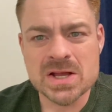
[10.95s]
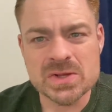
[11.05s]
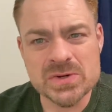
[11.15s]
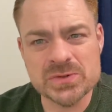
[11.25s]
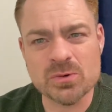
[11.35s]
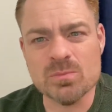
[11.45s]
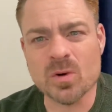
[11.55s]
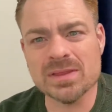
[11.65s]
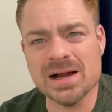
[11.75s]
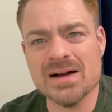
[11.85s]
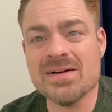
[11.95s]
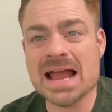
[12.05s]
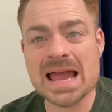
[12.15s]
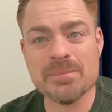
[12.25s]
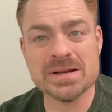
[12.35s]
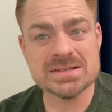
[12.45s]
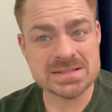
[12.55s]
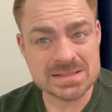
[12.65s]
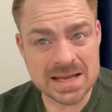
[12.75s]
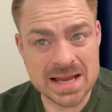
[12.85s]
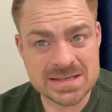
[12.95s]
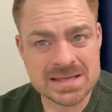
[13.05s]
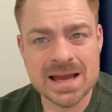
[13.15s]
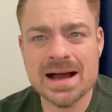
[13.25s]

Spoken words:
You deserve more love, happiness, success.